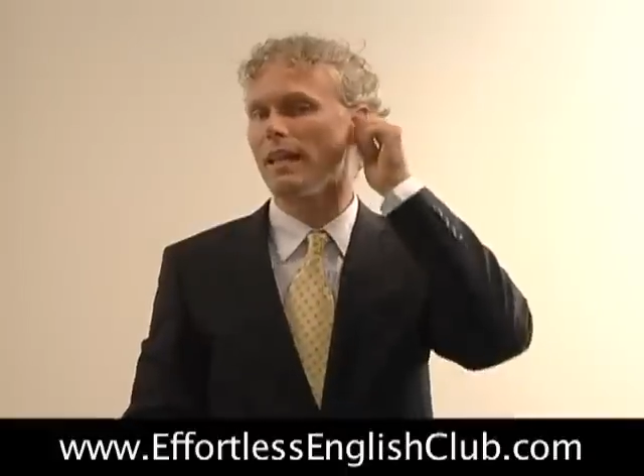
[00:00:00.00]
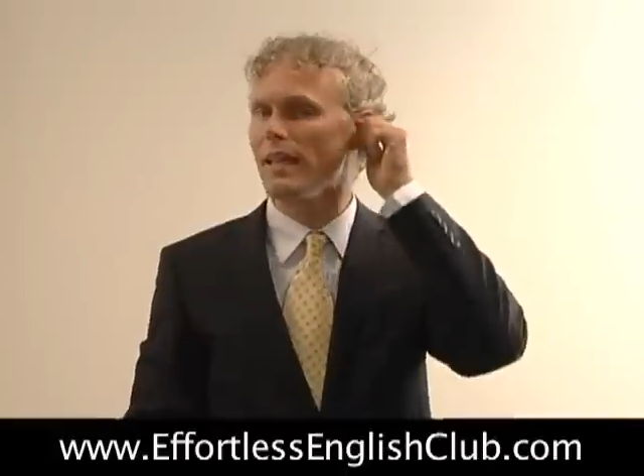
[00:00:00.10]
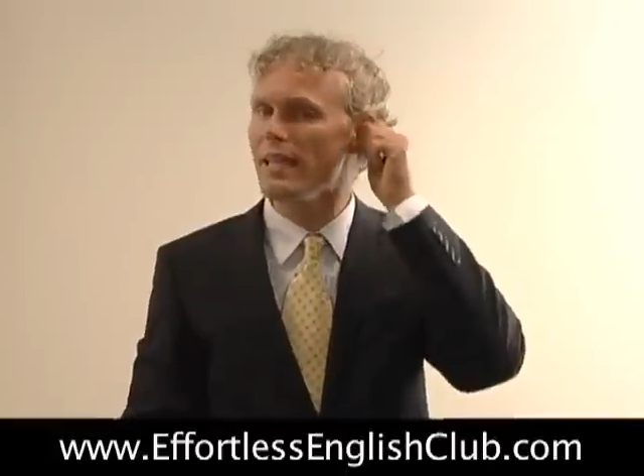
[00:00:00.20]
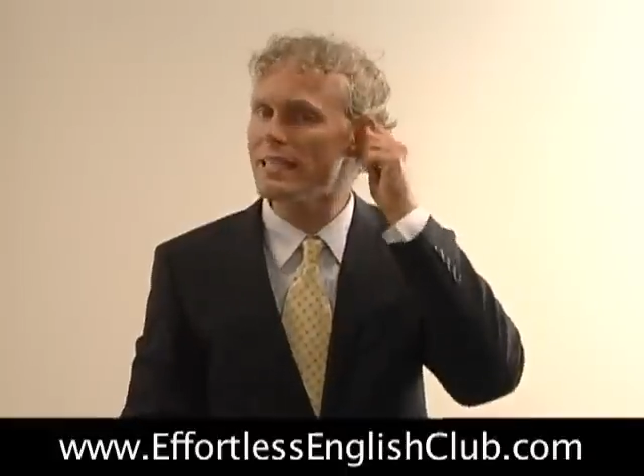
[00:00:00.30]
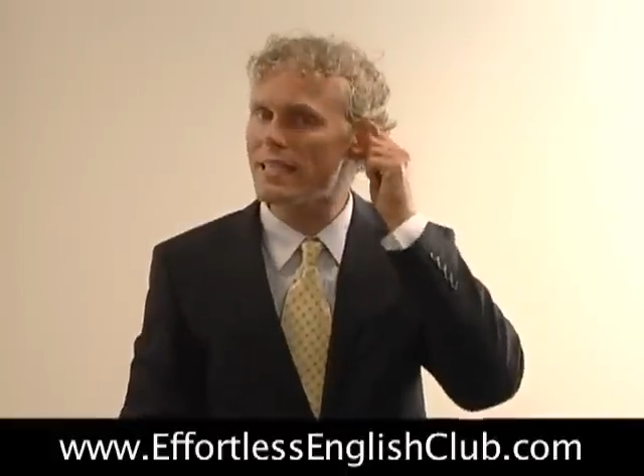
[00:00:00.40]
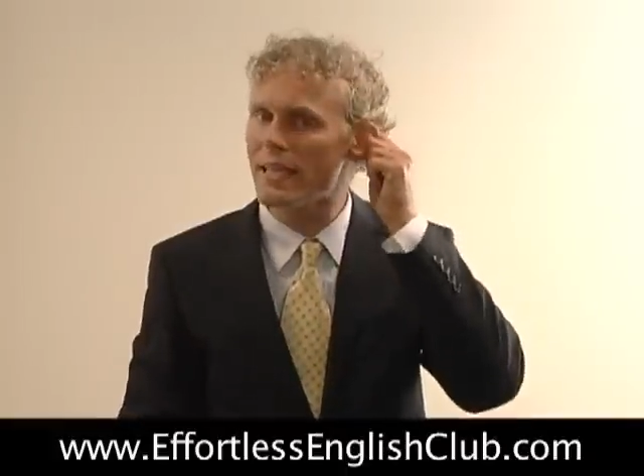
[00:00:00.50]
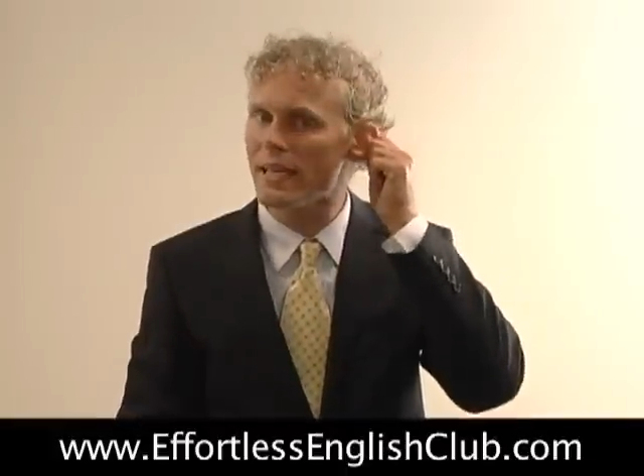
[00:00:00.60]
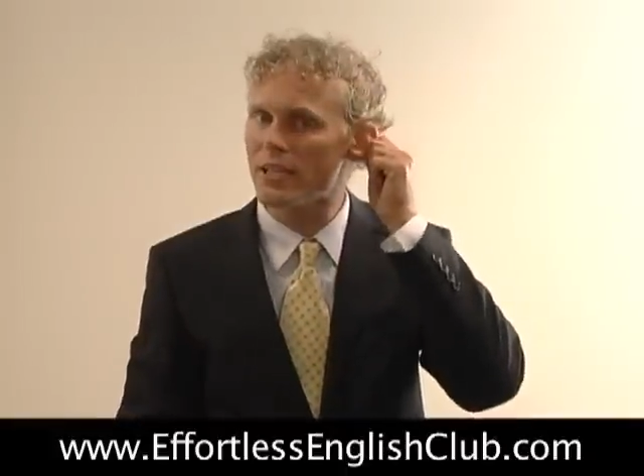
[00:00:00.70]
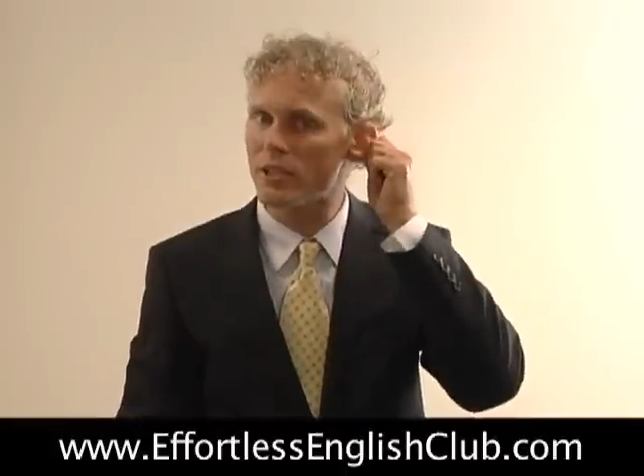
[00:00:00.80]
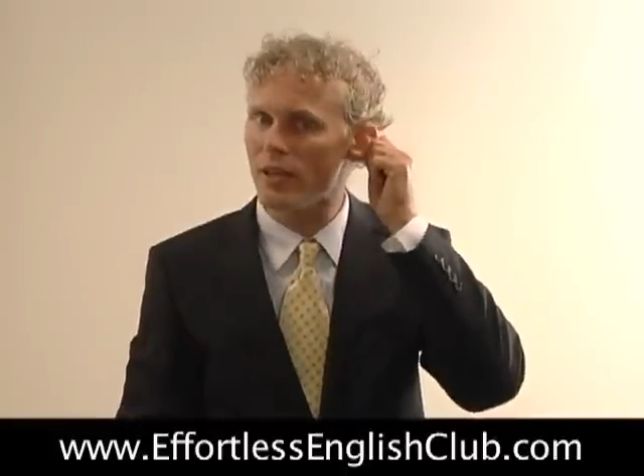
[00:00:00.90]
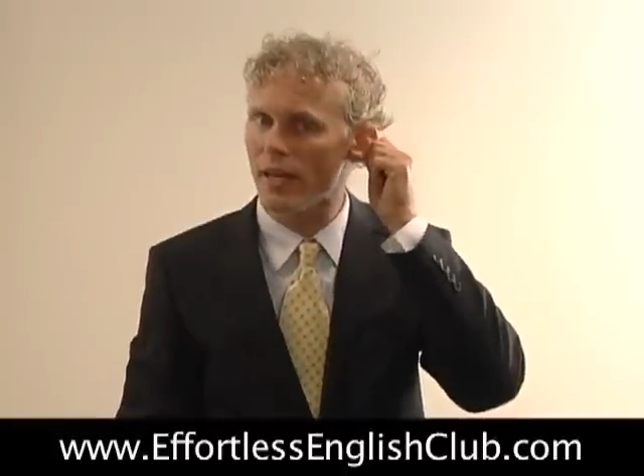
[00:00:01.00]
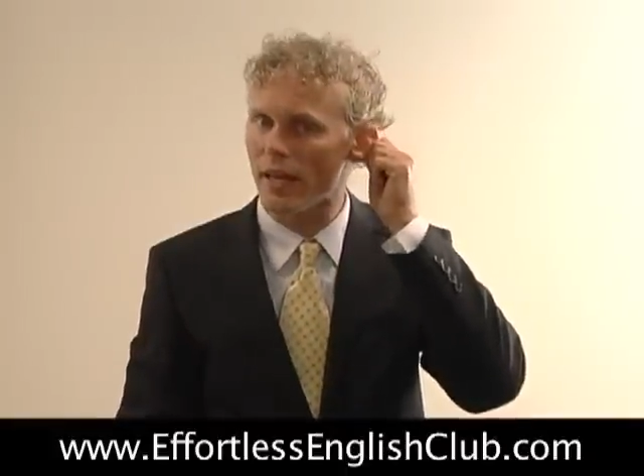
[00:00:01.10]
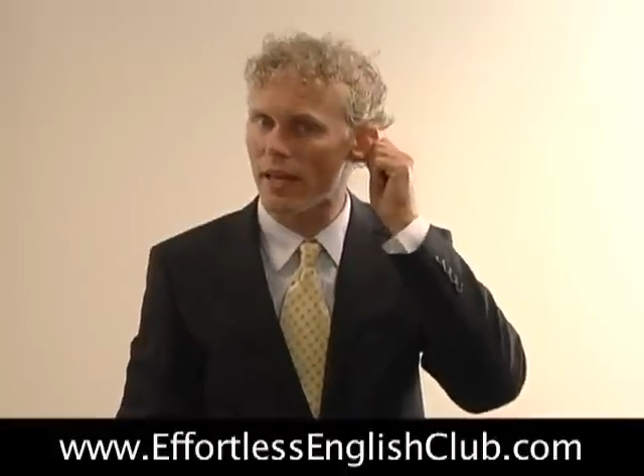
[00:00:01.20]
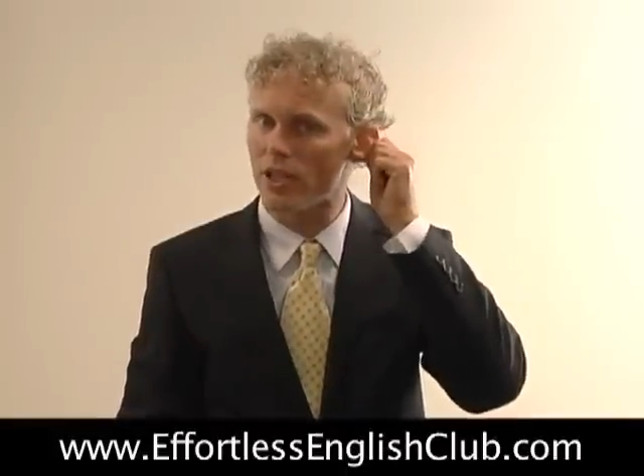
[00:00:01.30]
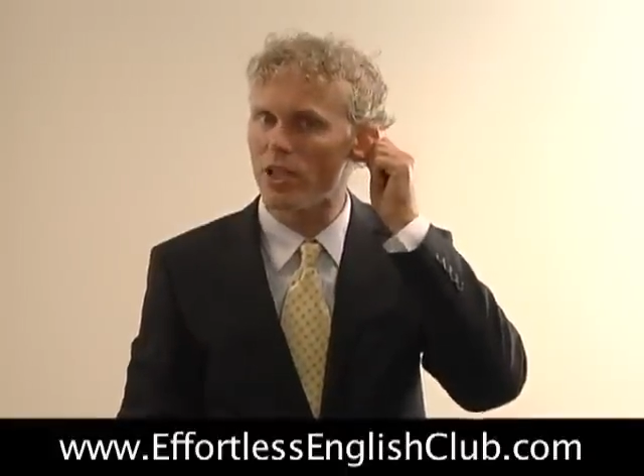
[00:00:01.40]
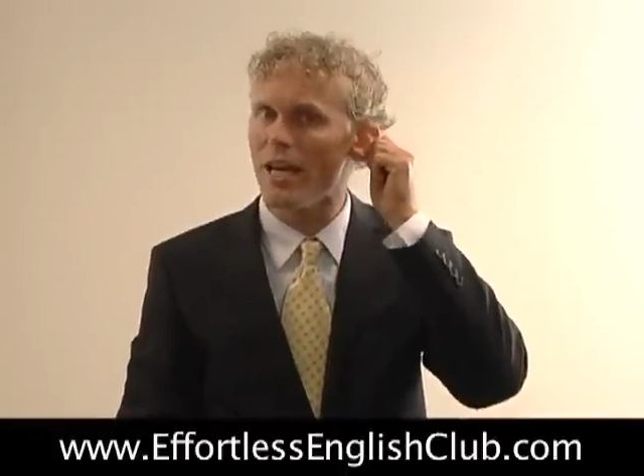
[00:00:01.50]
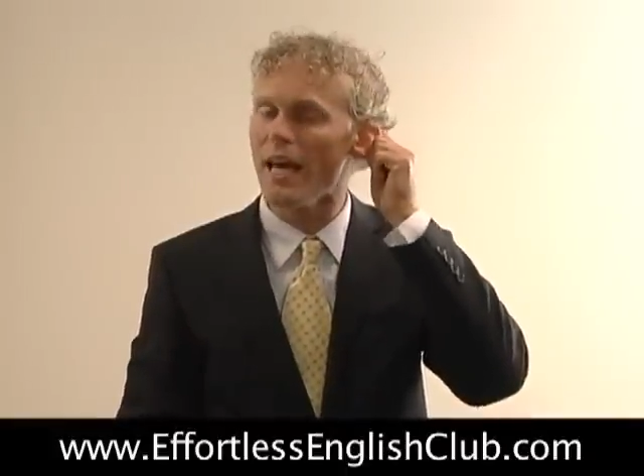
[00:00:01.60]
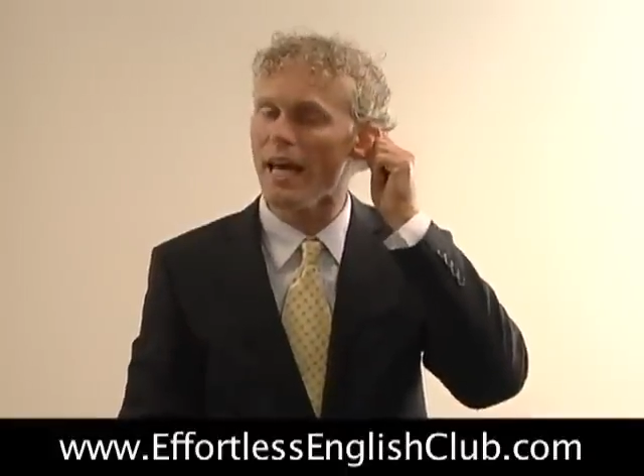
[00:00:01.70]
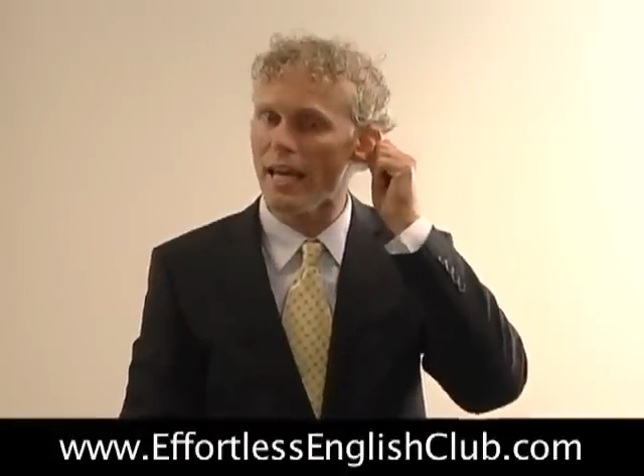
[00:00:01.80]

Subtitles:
listening to English